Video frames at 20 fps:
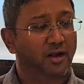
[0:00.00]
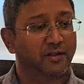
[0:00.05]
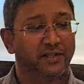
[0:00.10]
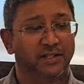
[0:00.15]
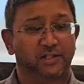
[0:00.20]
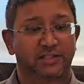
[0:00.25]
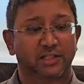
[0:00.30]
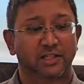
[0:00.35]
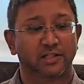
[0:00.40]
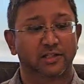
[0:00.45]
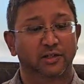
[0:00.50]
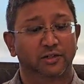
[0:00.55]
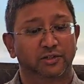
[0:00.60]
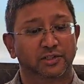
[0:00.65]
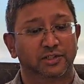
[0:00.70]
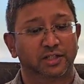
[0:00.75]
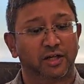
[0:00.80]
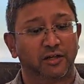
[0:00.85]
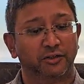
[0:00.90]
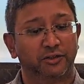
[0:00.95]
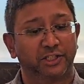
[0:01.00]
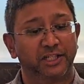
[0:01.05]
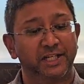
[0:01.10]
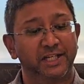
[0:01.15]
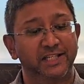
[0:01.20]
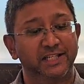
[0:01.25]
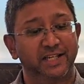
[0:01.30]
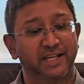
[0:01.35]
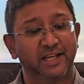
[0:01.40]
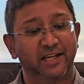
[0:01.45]
This does look so
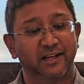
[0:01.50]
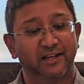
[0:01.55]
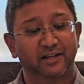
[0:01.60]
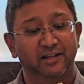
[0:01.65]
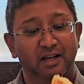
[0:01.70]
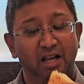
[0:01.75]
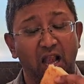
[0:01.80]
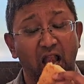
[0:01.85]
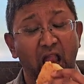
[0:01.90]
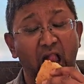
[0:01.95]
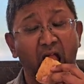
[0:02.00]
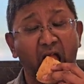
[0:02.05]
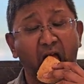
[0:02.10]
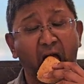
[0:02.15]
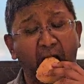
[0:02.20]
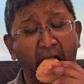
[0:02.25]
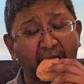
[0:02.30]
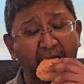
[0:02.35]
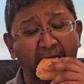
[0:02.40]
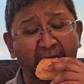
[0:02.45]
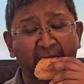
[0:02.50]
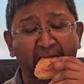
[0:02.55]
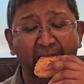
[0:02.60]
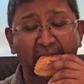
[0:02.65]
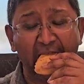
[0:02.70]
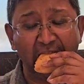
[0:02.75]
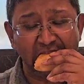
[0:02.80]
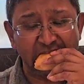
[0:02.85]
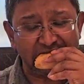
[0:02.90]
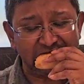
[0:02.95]
cheesy. That's lovely.
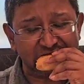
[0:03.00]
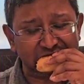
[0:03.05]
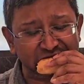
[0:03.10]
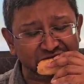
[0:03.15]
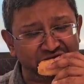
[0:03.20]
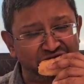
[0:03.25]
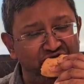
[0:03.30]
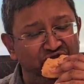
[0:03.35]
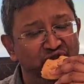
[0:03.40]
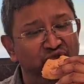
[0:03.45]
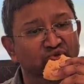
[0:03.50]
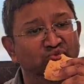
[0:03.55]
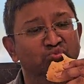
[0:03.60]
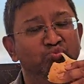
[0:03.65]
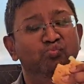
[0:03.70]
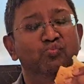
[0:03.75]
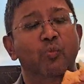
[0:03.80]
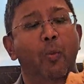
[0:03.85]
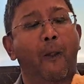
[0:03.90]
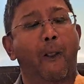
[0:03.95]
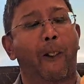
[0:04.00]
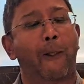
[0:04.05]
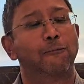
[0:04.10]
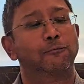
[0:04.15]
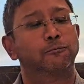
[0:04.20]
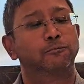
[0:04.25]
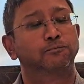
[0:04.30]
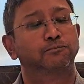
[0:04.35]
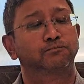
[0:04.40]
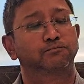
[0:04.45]
So soft.
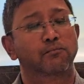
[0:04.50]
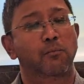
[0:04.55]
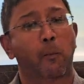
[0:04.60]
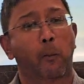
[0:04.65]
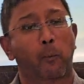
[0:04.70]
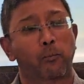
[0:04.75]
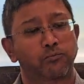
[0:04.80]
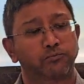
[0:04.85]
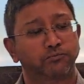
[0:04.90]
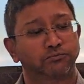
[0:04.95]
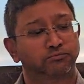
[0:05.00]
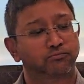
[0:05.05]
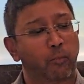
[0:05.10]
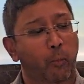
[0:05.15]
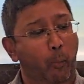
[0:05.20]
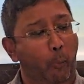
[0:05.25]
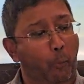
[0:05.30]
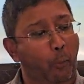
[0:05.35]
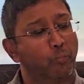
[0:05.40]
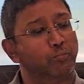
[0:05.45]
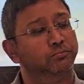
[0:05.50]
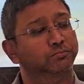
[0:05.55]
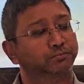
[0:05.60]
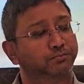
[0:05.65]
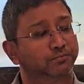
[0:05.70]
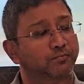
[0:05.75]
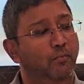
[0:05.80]
Mm.